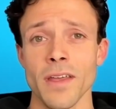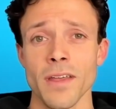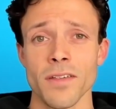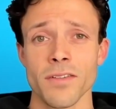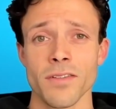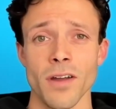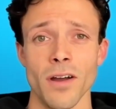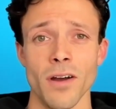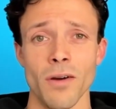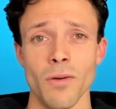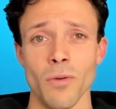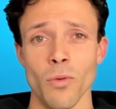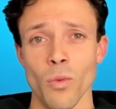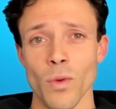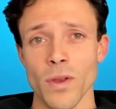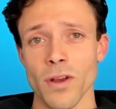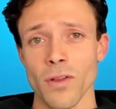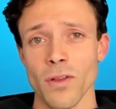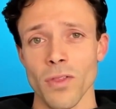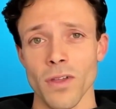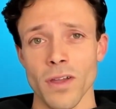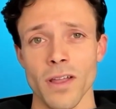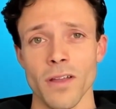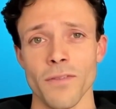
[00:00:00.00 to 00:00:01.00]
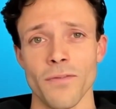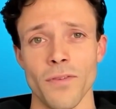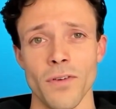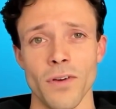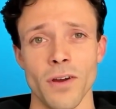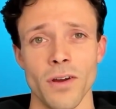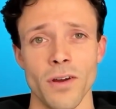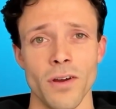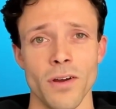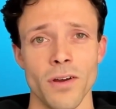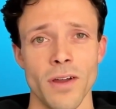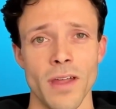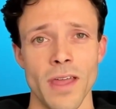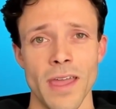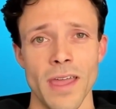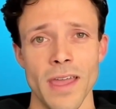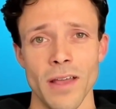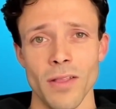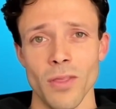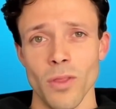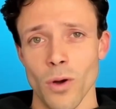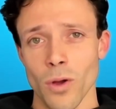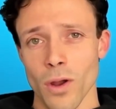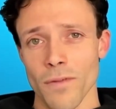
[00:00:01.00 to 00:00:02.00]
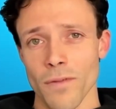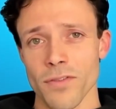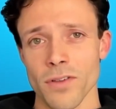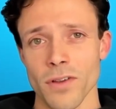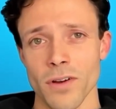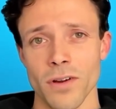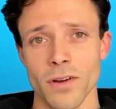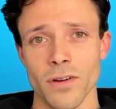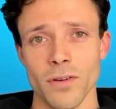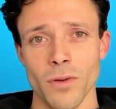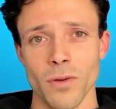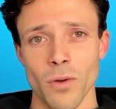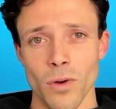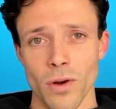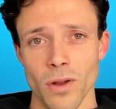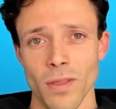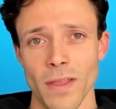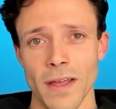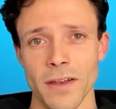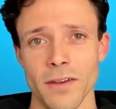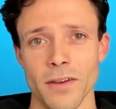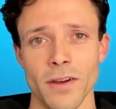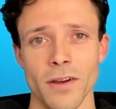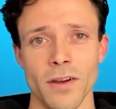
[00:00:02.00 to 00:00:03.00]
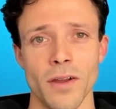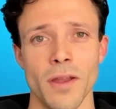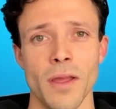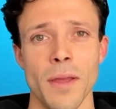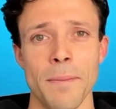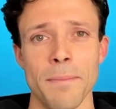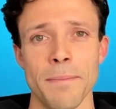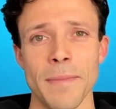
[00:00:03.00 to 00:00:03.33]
So when you're looking for a loan officer or a lender,